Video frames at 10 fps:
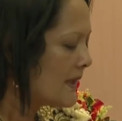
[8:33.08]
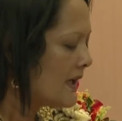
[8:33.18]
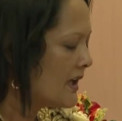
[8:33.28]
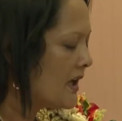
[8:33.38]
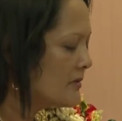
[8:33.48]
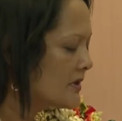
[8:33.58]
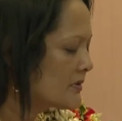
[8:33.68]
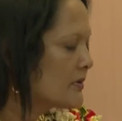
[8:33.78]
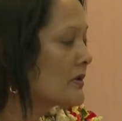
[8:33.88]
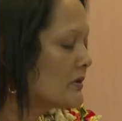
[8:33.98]
Allow me
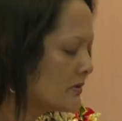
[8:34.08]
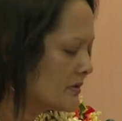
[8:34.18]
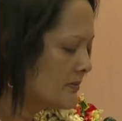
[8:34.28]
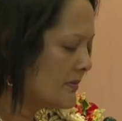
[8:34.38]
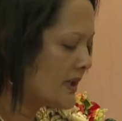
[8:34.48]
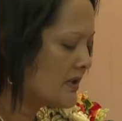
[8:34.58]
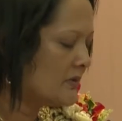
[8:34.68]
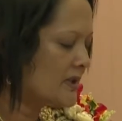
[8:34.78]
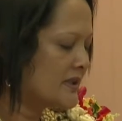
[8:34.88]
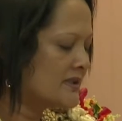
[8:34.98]
to conclude by
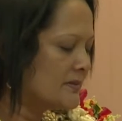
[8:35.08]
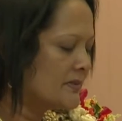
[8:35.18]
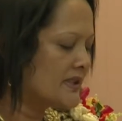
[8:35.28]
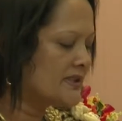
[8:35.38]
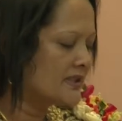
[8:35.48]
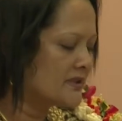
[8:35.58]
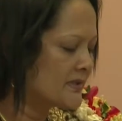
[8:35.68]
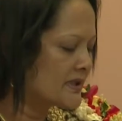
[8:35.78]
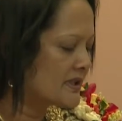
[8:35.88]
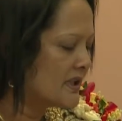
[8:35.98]
echoing the similar
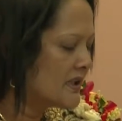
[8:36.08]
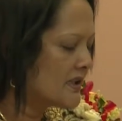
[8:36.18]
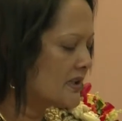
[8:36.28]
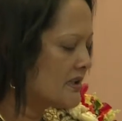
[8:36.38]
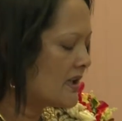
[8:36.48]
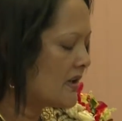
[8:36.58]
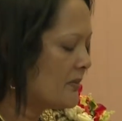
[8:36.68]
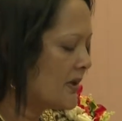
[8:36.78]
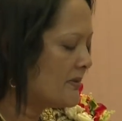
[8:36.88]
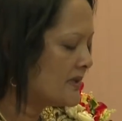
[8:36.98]
sentiments that our
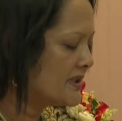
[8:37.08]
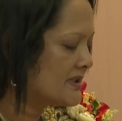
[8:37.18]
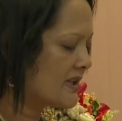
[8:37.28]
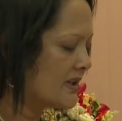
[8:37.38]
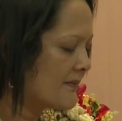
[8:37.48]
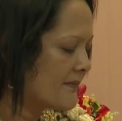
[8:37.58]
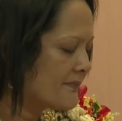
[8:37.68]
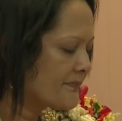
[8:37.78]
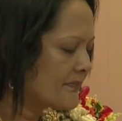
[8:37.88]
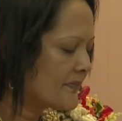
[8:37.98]
Prime Minister
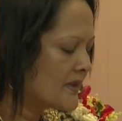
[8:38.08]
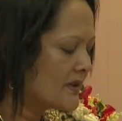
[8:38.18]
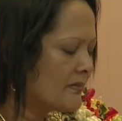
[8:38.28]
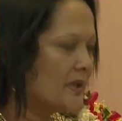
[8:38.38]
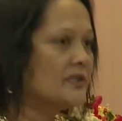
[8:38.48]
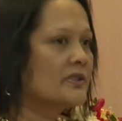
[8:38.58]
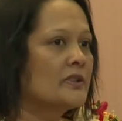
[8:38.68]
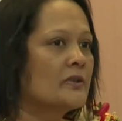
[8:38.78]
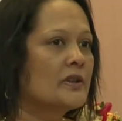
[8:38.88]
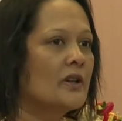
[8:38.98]

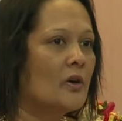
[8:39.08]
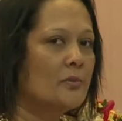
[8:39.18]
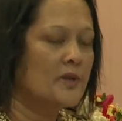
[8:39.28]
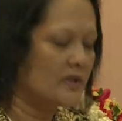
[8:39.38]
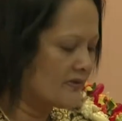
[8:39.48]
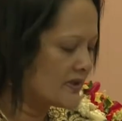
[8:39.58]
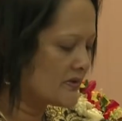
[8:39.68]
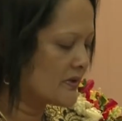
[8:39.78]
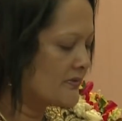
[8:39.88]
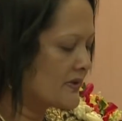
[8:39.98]
mentioned during the opening of this
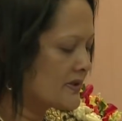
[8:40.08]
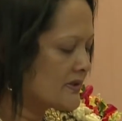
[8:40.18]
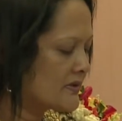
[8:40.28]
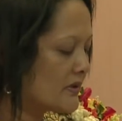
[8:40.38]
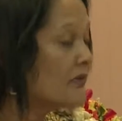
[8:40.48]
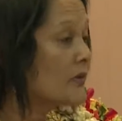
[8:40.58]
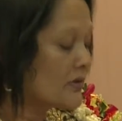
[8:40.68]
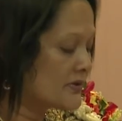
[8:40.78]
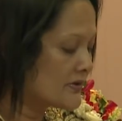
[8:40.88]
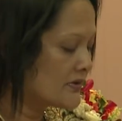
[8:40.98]
conference. Of
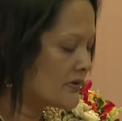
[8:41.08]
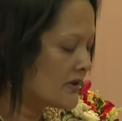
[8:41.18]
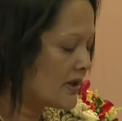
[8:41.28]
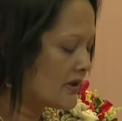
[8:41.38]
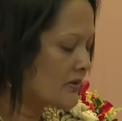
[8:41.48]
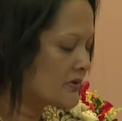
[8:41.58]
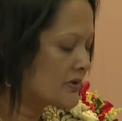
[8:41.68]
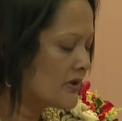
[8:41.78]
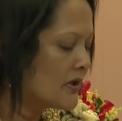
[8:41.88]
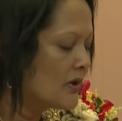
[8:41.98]
course, I
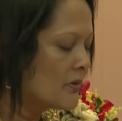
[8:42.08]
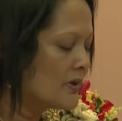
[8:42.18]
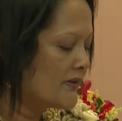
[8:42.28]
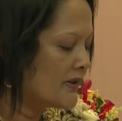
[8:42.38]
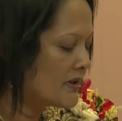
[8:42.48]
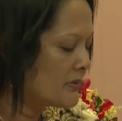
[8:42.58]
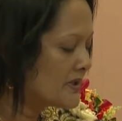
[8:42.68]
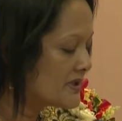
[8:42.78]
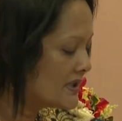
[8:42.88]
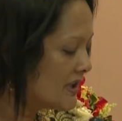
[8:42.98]
quote, we, have a,
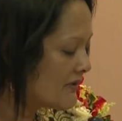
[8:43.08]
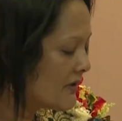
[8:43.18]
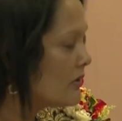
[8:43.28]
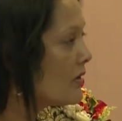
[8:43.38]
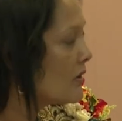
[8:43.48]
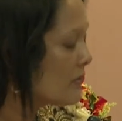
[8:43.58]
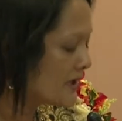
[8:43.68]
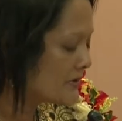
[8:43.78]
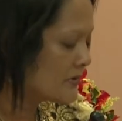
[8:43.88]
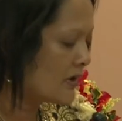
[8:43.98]
we still have a long
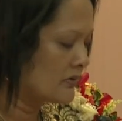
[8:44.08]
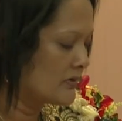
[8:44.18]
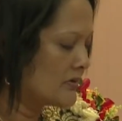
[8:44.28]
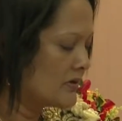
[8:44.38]
way to go,